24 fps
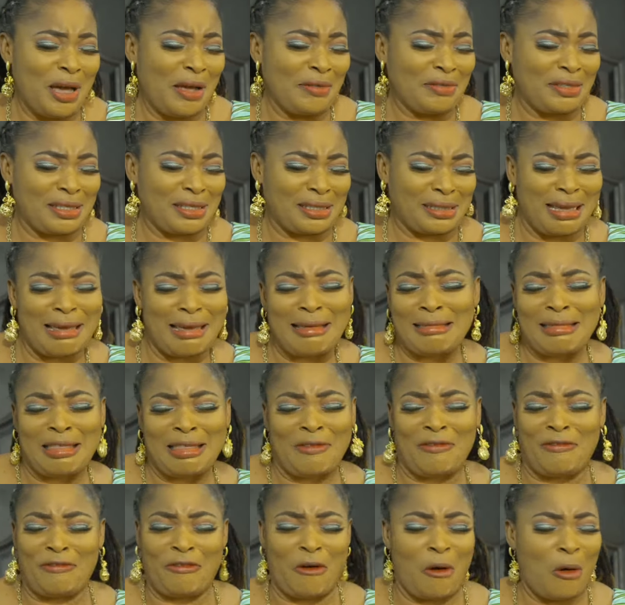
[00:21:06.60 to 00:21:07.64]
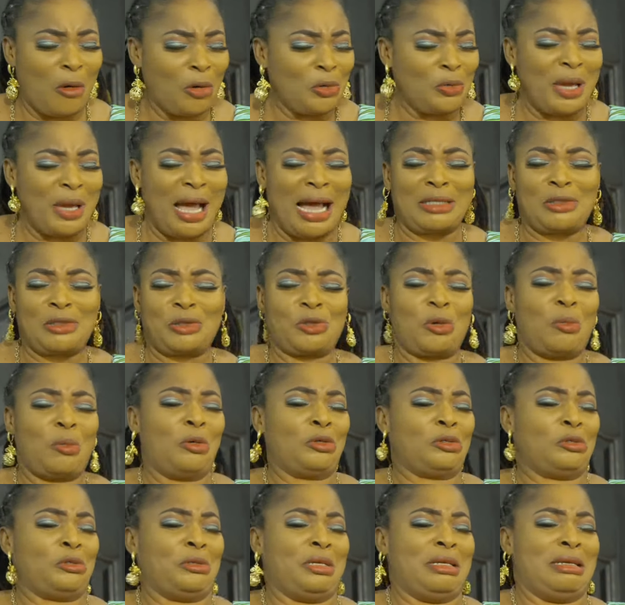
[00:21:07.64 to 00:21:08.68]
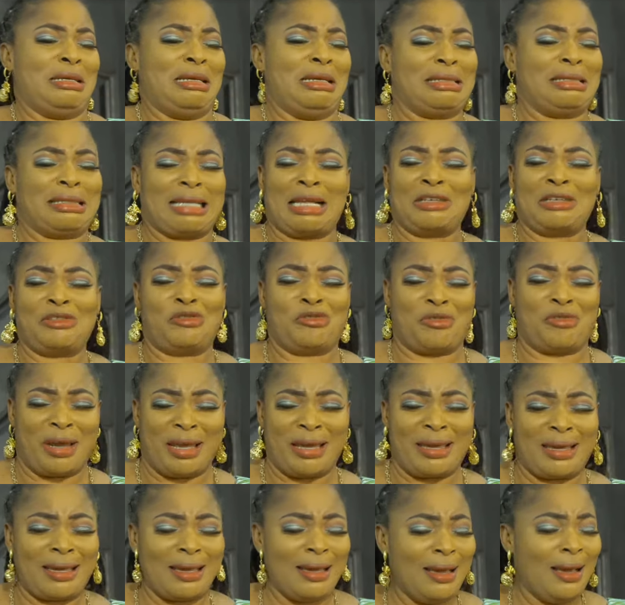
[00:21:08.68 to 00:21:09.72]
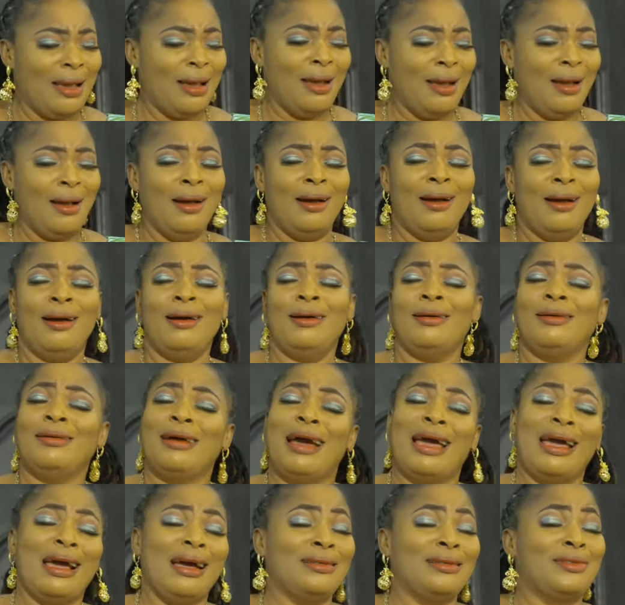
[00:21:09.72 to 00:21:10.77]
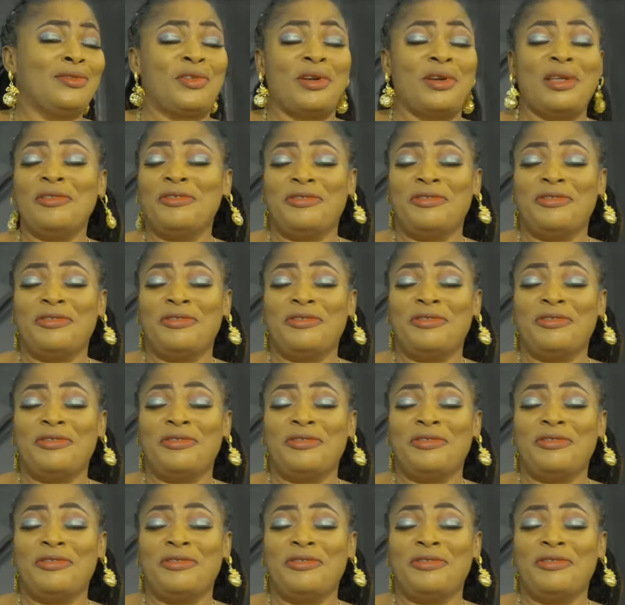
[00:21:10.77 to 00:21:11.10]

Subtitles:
have seen the fun. We had so much to eat and drink. Oh, I had real